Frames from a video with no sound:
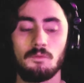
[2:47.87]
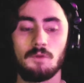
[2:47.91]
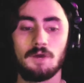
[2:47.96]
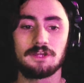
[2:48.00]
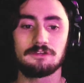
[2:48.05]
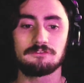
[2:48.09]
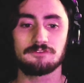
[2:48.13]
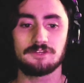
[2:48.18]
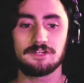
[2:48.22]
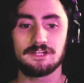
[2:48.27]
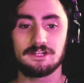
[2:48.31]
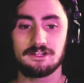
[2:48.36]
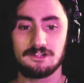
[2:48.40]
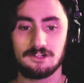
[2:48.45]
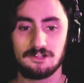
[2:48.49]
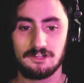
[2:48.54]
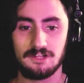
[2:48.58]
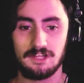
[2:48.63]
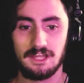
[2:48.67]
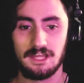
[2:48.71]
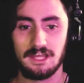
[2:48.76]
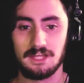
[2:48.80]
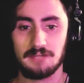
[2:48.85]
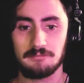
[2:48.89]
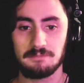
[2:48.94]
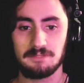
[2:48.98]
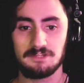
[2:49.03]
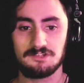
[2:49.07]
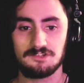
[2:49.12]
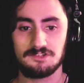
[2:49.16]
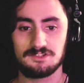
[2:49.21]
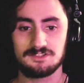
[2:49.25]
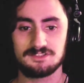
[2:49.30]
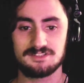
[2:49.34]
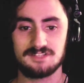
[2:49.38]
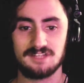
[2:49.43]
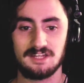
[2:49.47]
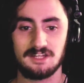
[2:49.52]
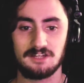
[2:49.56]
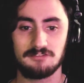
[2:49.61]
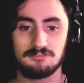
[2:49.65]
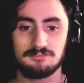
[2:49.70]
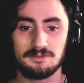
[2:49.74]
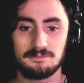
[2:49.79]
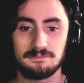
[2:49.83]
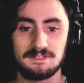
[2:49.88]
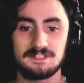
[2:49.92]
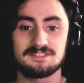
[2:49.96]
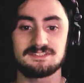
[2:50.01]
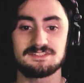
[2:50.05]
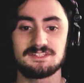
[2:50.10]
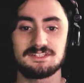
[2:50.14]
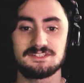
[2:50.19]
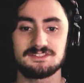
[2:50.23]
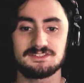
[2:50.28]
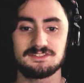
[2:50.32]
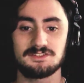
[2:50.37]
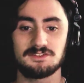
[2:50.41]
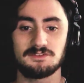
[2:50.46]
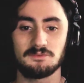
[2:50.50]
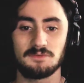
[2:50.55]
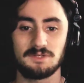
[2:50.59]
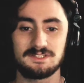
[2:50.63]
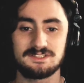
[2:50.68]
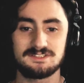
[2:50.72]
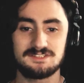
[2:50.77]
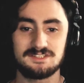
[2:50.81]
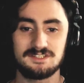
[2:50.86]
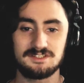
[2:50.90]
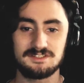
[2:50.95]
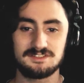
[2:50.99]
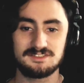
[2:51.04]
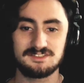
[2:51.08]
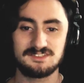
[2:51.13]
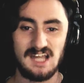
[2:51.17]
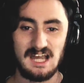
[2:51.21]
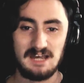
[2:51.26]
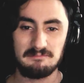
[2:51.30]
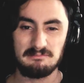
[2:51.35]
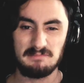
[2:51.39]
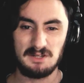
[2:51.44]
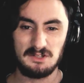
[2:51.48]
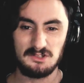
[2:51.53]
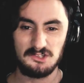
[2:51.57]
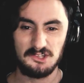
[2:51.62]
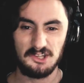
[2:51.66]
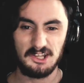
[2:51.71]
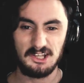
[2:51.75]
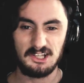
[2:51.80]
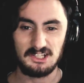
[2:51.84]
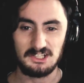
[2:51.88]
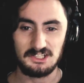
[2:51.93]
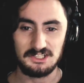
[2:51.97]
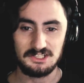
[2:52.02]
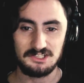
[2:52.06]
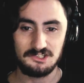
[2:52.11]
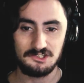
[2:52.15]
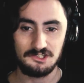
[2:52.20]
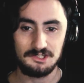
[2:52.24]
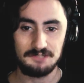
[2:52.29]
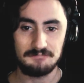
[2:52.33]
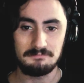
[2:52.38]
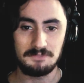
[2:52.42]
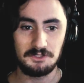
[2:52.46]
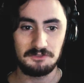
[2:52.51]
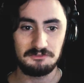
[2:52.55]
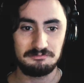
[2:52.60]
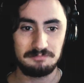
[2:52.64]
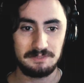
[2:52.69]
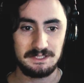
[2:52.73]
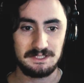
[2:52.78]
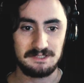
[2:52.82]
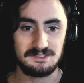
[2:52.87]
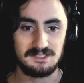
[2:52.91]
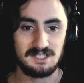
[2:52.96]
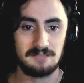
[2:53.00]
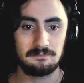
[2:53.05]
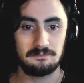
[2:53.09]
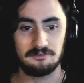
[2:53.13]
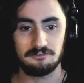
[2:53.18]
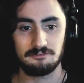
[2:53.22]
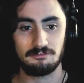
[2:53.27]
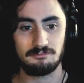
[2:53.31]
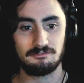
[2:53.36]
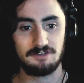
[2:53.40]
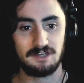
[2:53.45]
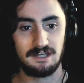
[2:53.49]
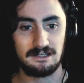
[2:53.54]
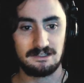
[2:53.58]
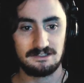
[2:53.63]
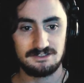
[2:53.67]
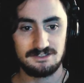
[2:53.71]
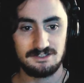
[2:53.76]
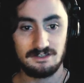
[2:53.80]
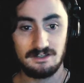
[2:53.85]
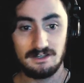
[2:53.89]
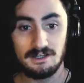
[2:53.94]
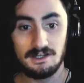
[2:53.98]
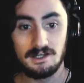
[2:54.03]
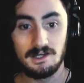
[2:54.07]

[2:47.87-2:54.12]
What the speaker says: One reoccurring animation style from this season was the stop-motion glitchy movement type of effect.